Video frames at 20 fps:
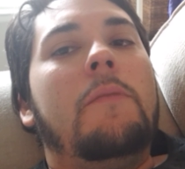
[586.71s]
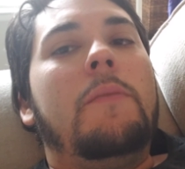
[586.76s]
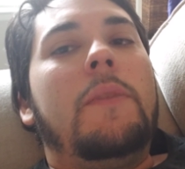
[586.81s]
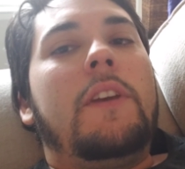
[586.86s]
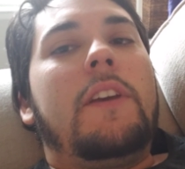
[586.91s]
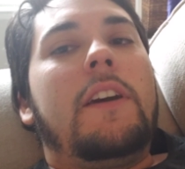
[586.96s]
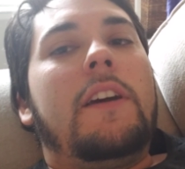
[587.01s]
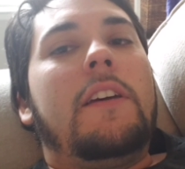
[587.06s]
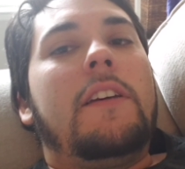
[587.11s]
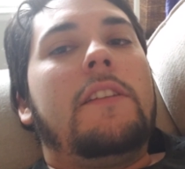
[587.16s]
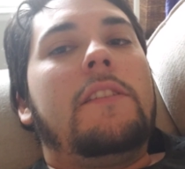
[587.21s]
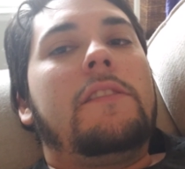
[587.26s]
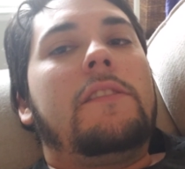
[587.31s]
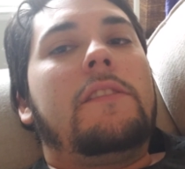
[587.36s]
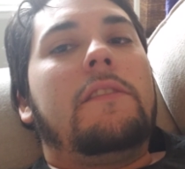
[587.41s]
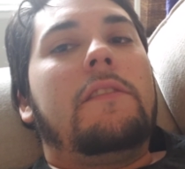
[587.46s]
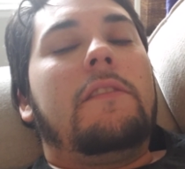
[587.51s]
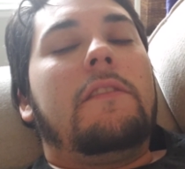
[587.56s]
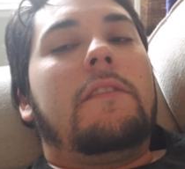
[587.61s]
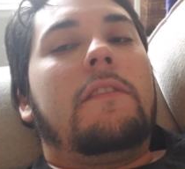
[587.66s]

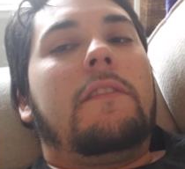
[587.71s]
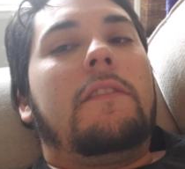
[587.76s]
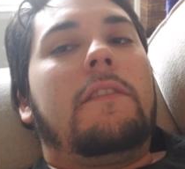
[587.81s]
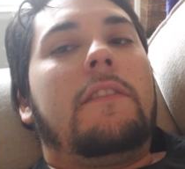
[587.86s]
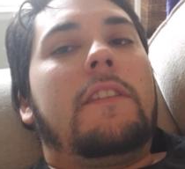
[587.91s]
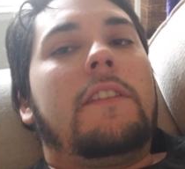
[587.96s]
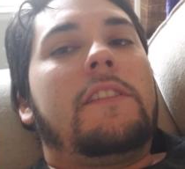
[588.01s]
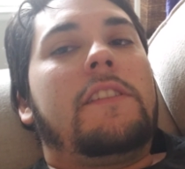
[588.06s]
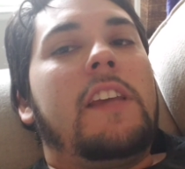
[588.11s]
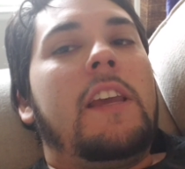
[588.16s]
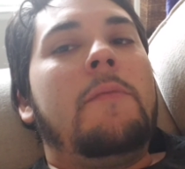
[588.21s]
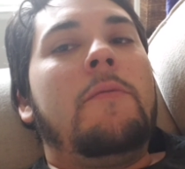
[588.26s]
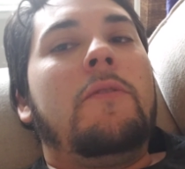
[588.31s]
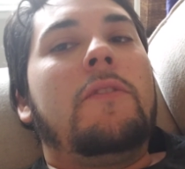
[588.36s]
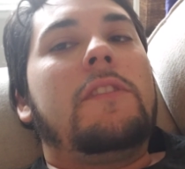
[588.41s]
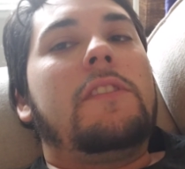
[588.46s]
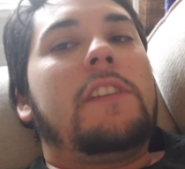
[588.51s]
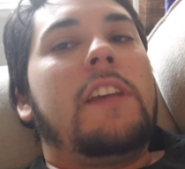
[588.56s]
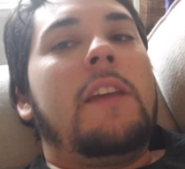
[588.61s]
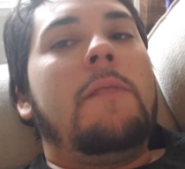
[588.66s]
Because the same
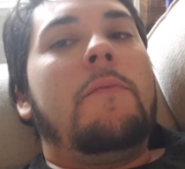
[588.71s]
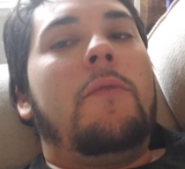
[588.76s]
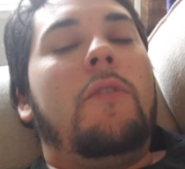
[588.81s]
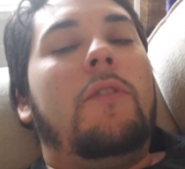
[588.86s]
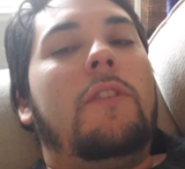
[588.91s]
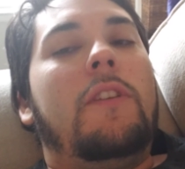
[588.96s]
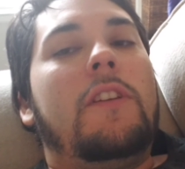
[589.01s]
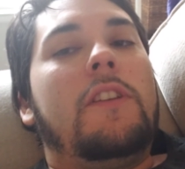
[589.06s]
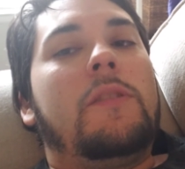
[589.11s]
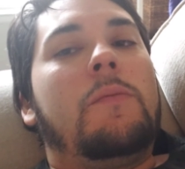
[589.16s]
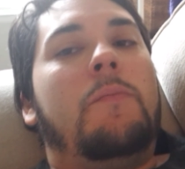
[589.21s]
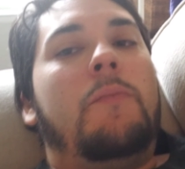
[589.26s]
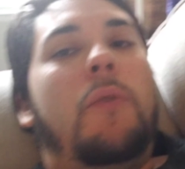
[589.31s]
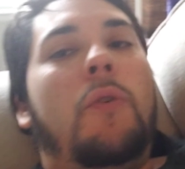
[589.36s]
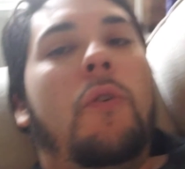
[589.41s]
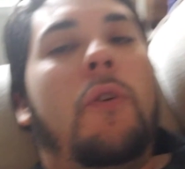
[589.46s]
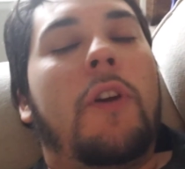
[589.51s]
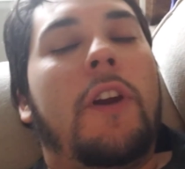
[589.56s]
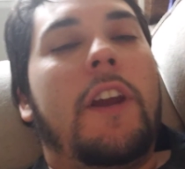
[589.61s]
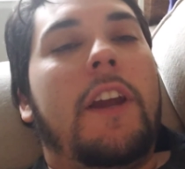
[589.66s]
old is
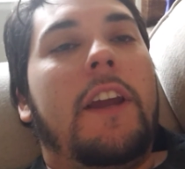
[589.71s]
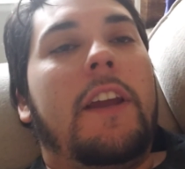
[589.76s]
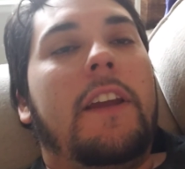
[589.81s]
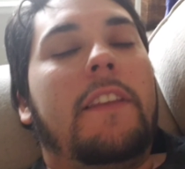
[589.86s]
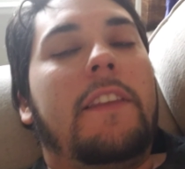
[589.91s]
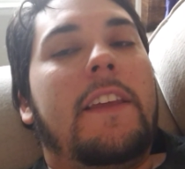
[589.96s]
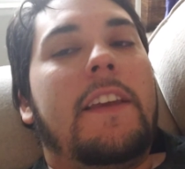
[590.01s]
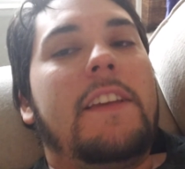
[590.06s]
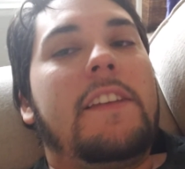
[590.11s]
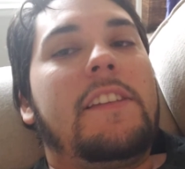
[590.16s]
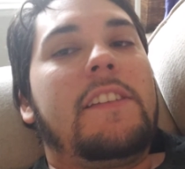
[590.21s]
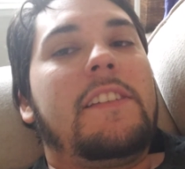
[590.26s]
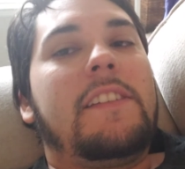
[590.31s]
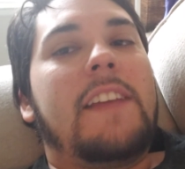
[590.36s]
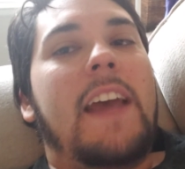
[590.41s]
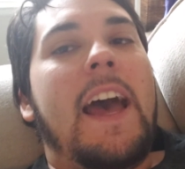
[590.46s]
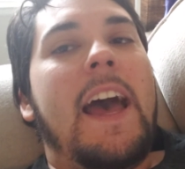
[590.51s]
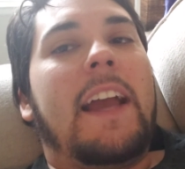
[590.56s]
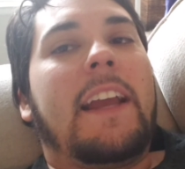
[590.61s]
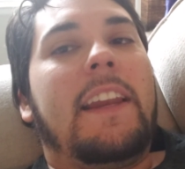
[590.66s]
boring. They
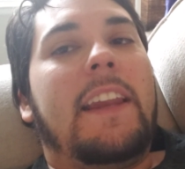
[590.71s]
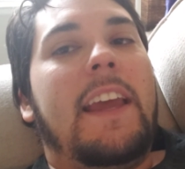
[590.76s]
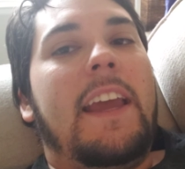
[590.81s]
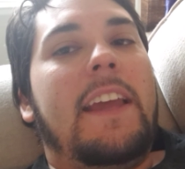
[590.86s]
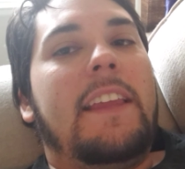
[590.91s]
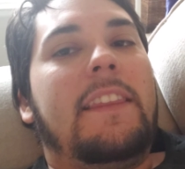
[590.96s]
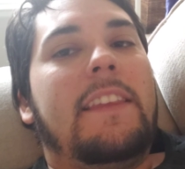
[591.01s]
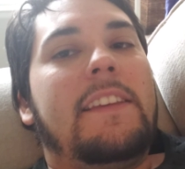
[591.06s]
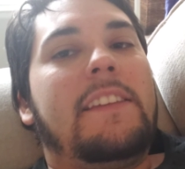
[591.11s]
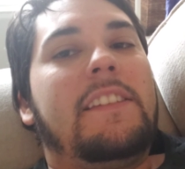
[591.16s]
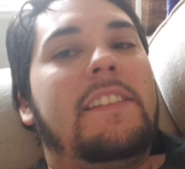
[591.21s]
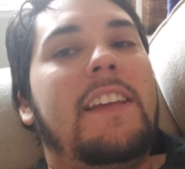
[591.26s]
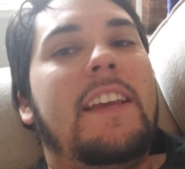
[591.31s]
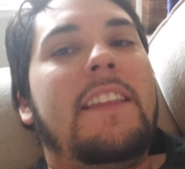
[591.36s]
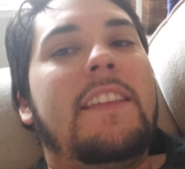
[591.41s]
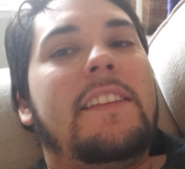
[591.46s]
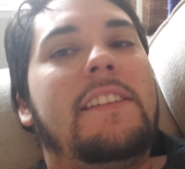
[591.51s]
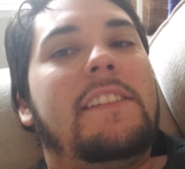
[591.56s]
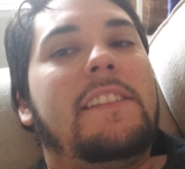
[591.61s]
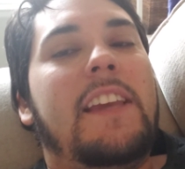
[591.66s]
stagnate. They
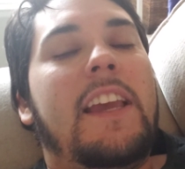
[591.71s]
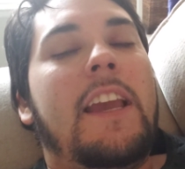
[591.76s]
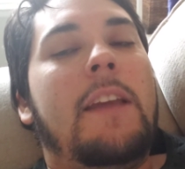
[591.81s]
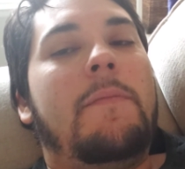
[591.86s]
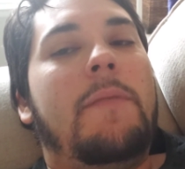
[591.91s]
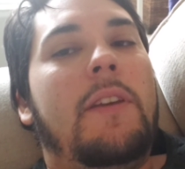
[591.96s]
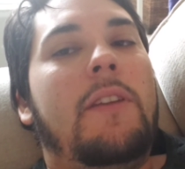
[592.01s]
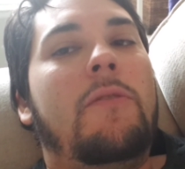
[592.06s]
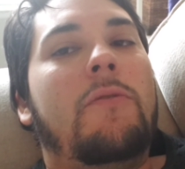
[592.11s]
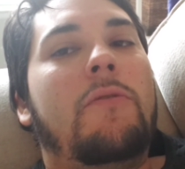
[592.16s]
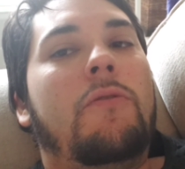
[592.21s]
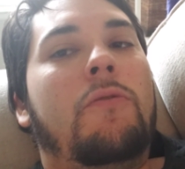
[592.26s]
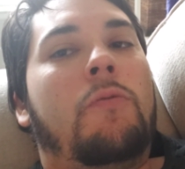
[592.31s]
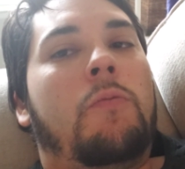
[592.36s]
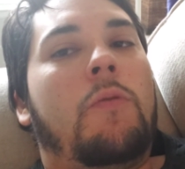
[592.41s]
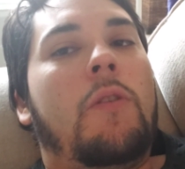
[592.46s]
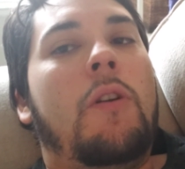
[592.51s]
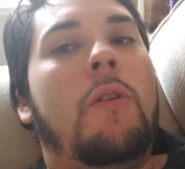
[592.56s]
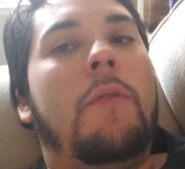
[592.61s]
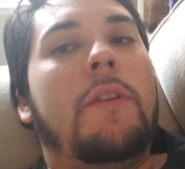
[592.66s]
stay the same. They don't
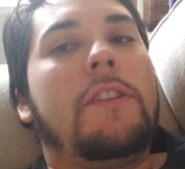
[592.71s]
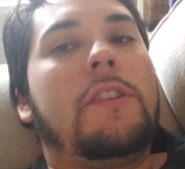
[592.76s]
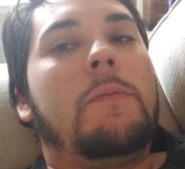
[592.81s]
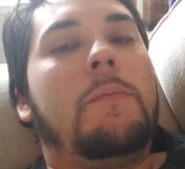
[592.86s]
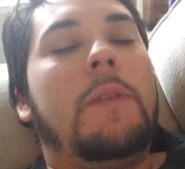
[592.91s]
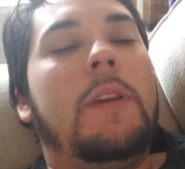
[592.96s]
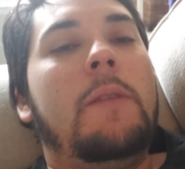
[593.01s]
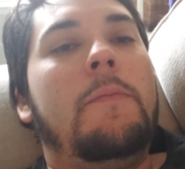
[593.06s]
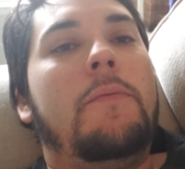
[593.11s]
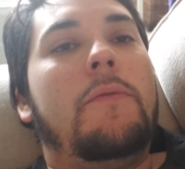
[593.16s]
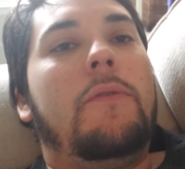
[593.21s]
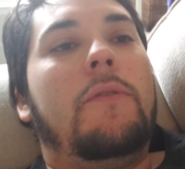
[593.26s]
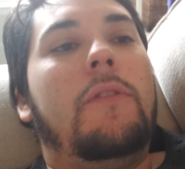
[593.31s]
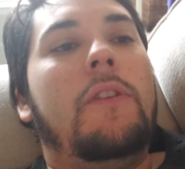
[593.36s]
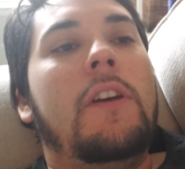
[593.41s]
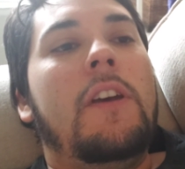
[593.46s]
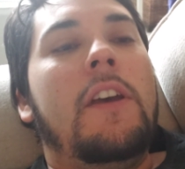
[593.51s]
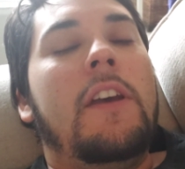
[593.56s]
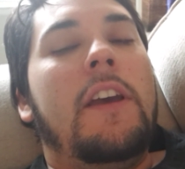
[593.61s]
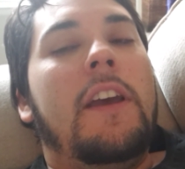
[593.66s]
grow as people.